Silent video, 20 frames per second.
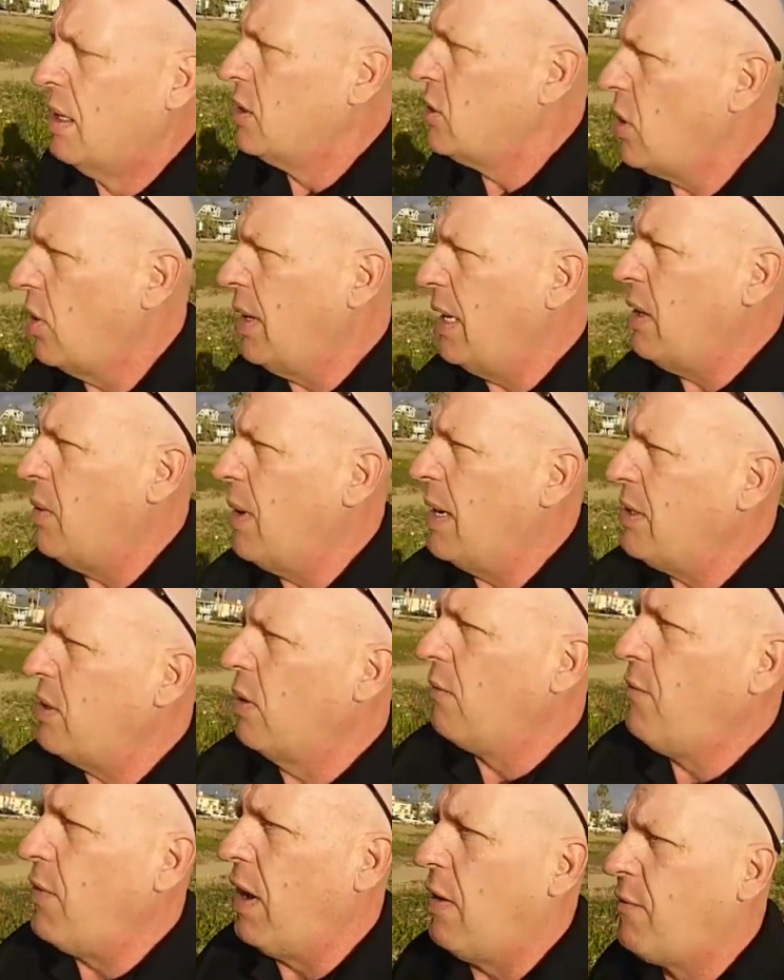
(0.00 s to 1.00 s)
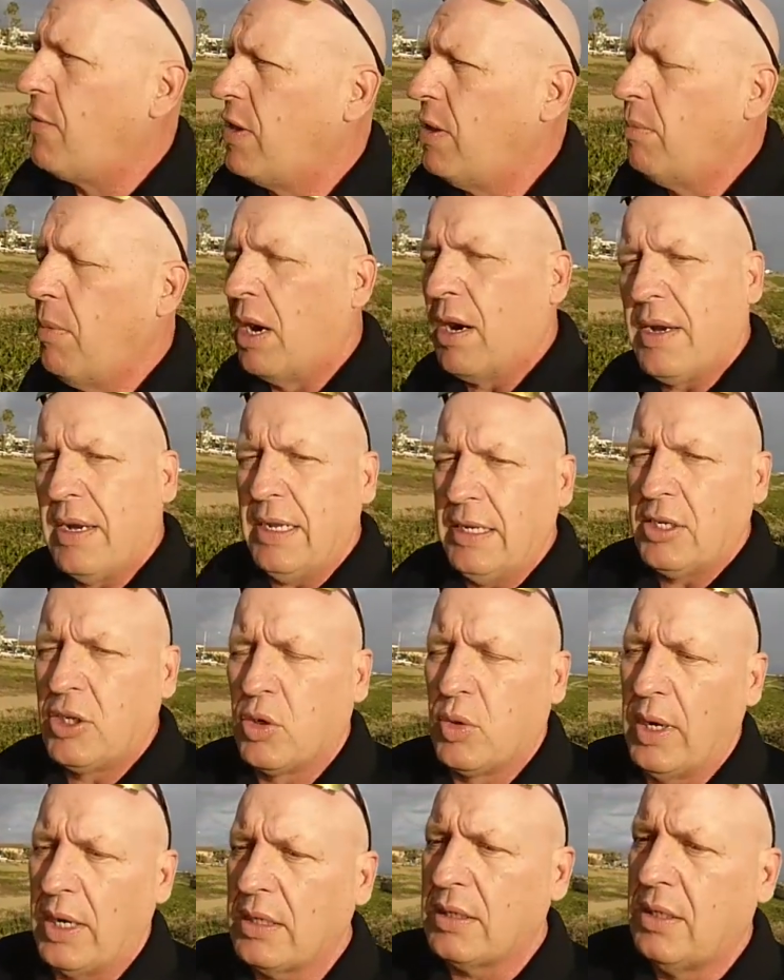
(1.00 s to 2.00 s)
So anyway, don't fall for the marketing
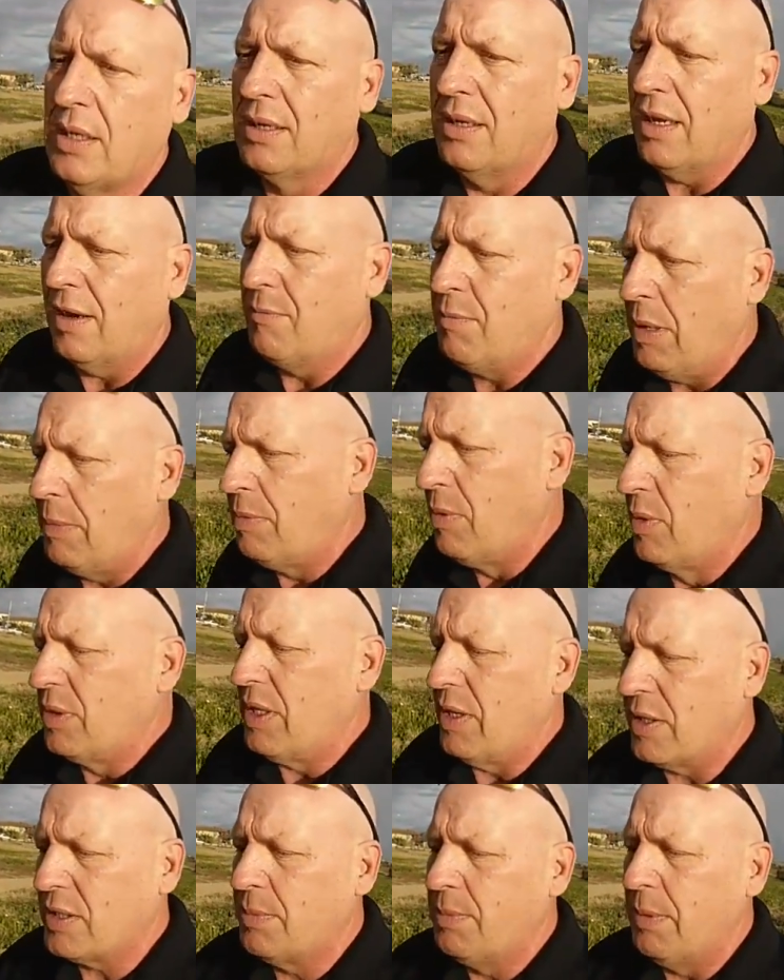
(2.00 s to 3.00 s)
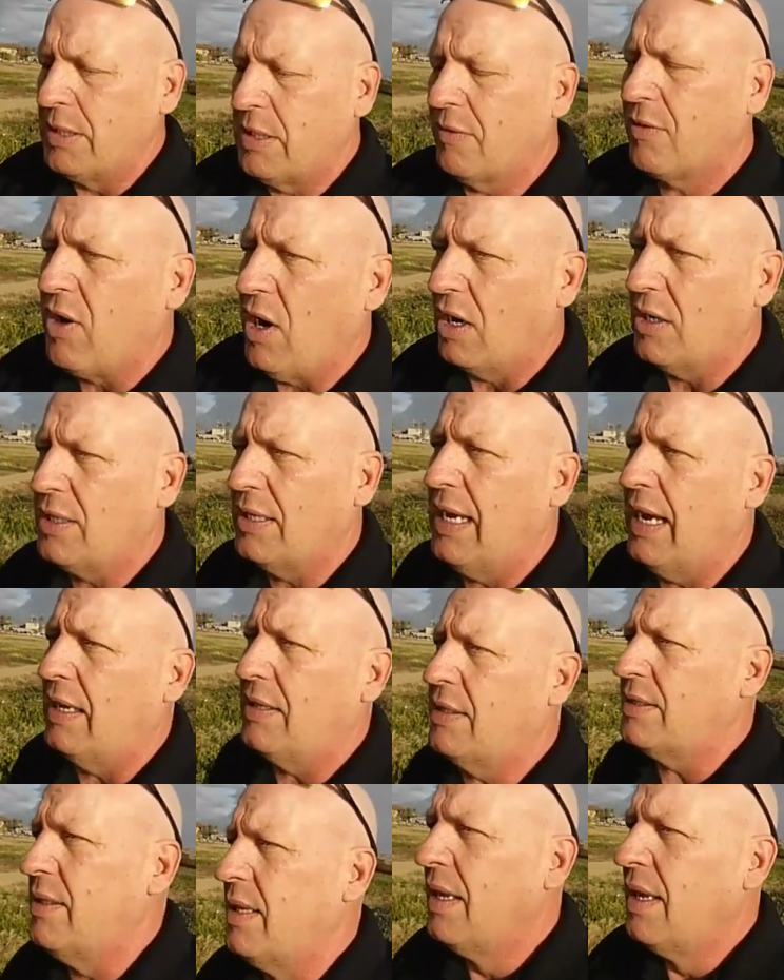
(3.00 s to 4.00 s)
tricks of people with their expensive cars and
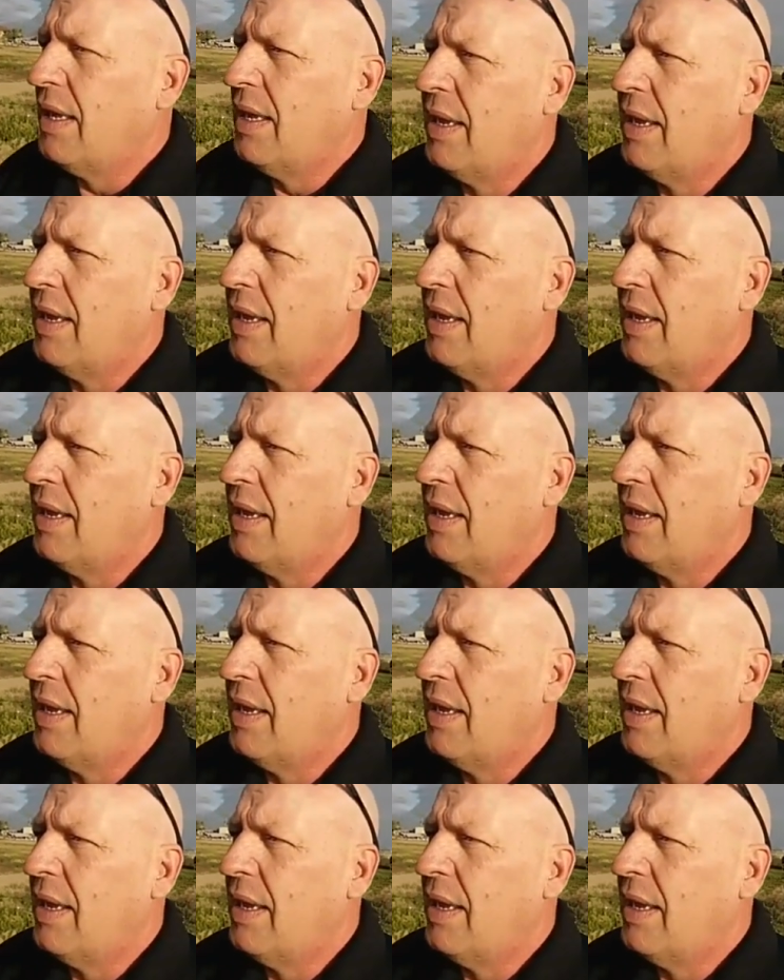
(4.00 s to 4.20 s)
houses.